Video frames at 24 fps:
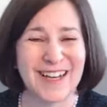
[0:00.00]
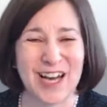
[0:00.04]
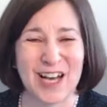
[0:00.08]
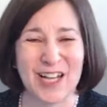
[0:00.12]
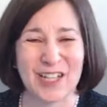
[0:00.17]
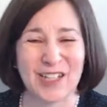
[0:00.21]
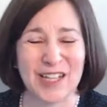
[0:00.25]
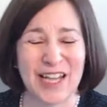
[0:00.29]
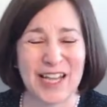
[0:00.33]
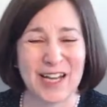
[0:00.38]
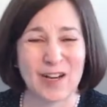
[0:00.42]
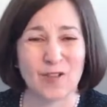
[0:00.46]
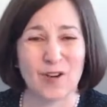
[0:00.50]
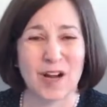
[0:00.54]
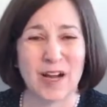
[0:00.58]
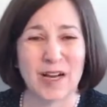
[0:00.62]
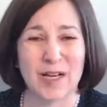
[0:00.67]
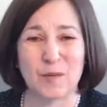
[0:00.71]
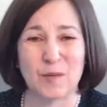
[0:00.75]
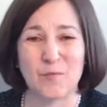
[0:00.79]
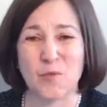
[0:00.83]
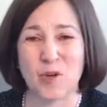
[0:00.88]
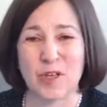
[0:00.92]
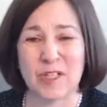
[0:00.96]
later
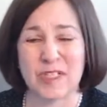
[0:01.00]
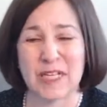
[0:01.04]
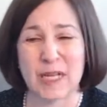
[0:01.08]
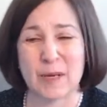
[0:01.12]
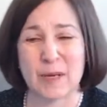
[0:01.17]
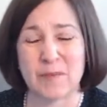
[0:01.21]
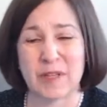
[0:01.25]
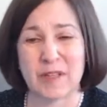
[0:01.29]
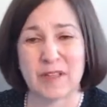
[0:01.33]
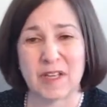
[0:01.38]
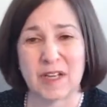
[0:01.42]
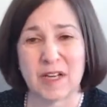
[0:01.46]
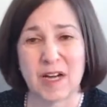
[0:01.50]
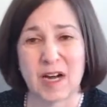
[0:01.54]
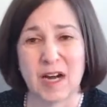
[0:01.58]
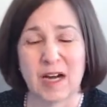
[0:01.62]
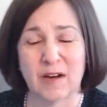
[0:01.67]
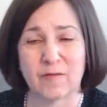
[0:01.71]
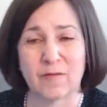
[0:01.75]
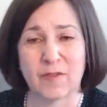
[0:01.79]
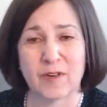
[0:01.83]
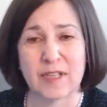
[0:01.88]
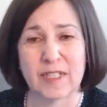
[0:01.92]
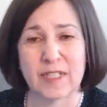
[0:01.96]
on in more depth in the
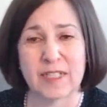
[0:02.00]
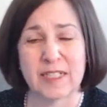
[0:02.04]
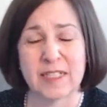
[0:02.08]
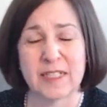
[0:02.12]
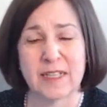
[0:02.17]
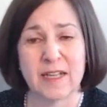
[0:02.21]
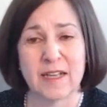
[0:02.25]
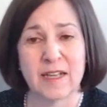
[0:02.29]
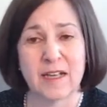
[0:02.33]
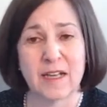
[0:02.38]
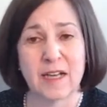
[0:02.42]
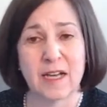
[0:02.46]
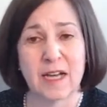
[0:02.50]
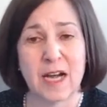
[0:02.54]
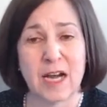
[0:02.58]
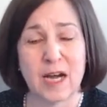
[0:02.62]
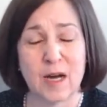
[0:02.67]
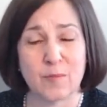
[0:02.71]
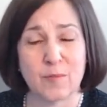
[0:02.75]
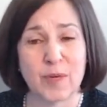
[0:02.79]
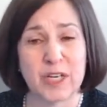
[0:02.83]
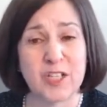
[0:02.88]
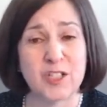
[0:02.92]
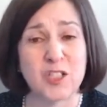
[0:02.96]
conference.
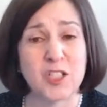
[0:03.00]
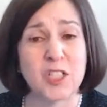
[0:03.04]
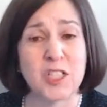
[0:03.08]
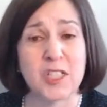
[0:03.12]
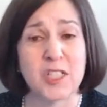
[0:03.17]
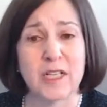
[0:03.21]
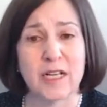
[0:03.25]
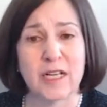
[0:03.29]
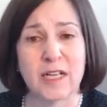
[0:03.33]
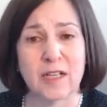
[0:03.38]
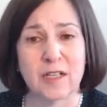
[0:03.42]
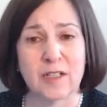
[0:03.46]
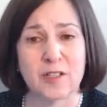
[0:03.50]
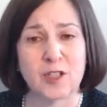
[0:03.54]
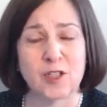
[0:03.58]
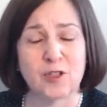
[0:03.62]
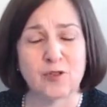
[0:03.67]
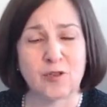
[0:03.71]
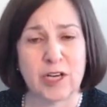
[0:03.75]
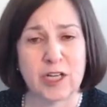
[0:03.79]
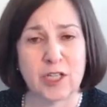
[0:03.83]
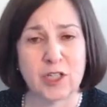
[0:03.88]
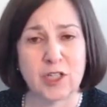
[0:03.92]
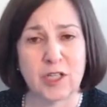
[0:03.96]
But it's just an
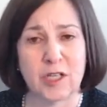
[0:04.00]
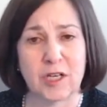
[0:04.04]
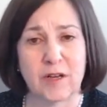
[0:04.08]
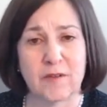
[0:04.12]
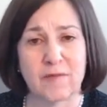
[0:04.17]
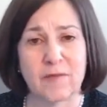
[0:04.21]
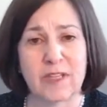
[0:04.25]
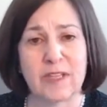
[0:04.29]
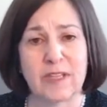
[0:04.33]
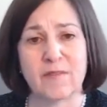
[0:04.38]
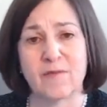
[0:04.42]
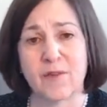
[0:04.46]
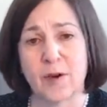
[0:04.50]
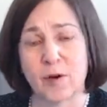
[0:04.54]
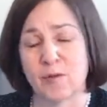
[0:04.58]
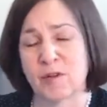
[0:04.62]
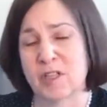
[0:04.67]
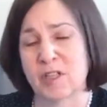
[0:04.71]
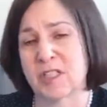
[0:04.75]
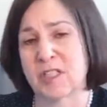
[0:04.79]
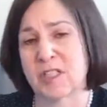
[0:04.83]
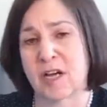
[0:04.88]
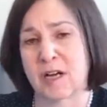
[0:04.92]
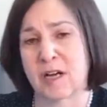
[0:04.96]
illustration of the
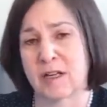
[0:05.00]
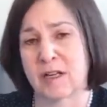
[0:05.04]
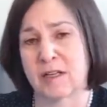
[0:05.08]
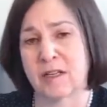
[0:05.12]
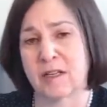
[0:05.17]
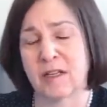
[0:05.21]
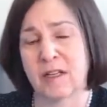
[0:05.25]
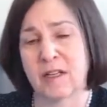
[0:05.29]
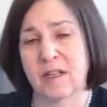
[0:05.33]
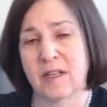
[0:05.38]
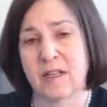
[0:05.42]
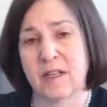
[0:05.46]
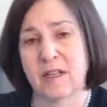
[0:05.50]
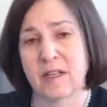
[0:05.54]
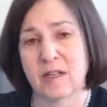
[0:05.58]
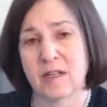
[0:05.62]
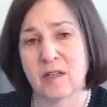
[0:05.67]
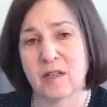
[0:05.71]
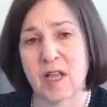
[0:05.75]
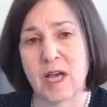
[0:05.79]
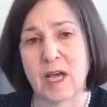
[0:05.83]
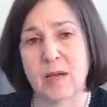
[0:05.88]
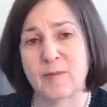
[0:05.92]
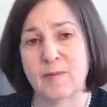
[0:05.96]
focus on
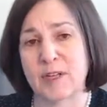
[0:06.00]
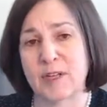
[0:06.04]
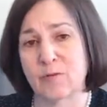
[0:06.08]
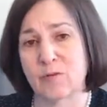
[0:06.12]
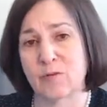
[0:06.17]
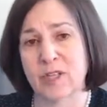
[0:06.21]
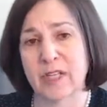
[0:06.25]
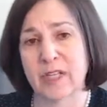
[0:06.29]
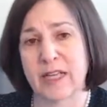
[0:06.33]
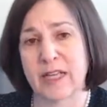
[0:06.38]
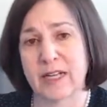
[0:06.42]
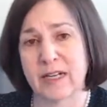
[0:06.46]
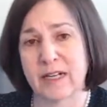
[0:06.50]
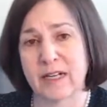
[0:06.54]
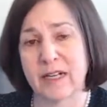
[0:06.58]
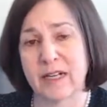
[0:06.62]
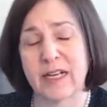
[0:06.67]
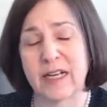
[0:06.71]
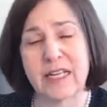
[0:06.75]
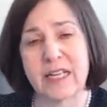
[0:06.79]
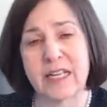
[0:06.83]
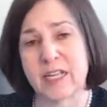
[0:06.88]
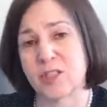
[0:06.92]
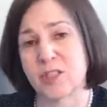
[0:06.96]
climate-related
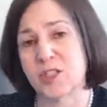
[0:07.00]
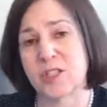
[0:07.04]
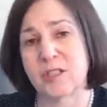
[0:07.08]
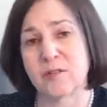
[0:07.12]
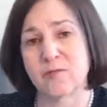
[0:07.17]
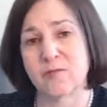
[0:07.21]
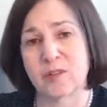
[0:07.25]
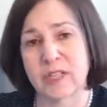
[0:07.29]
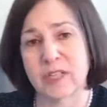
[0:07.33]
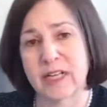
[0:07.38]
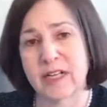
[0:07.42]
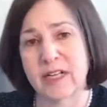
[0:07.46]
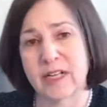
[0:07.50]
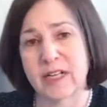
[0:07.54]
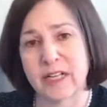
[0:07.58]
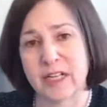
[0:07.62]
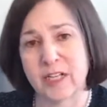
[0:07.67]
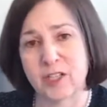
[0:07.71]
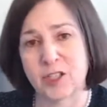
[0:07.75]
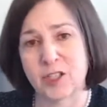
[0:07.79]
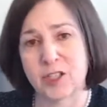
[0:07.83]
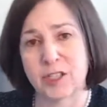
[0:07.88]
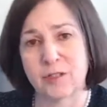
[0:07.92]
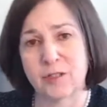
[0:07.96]
and ESG-related
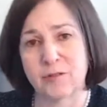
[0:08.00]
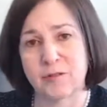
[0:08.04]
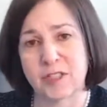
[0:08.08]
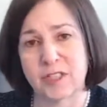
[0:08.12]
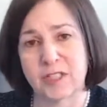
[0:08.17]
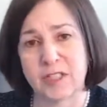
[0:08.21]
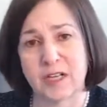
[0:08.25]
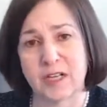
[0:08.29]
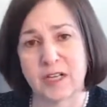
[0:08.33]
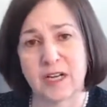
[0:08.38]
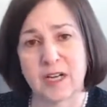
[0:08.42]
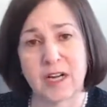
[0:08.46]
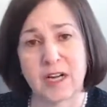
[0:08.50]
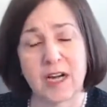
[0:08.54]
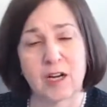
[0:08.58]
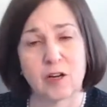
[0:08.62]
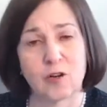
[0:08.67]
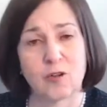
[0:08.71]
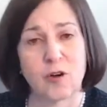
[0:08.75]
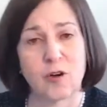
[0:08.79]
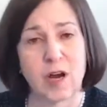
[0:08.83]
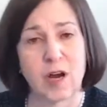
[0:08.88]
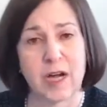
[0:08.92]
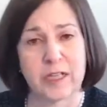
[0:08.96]
issues
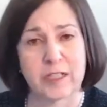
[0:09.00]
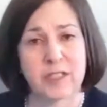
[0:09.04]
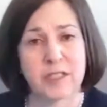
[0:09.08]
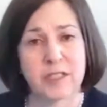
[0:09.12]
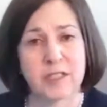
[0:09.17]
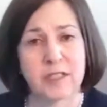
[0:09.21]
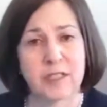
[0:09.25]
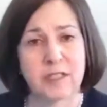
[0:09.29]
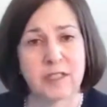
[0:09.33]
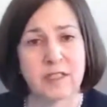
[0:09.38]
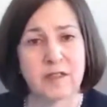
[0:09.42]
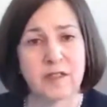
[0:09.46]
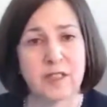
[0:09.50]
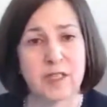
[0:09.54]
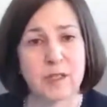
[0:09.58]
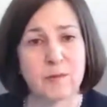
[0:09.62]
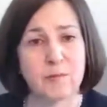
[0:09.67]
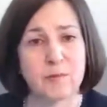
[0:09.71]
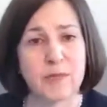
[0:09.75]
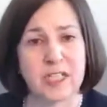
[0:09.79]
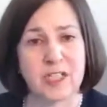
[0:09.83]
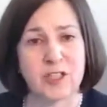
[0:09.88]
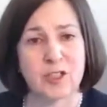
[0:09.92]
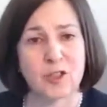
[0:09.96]
across the
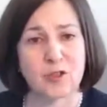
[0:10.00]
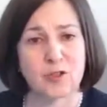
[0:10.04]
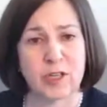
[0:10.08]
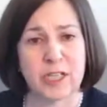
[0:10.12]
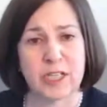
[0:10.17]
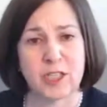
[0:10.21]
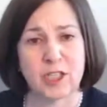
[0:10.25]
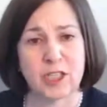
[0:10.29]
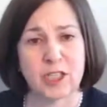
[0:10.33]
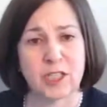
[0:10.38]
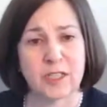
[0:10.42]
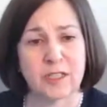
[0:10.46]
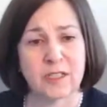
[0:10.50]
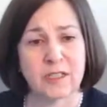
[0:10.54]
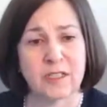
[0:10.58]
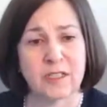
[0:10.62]
administration.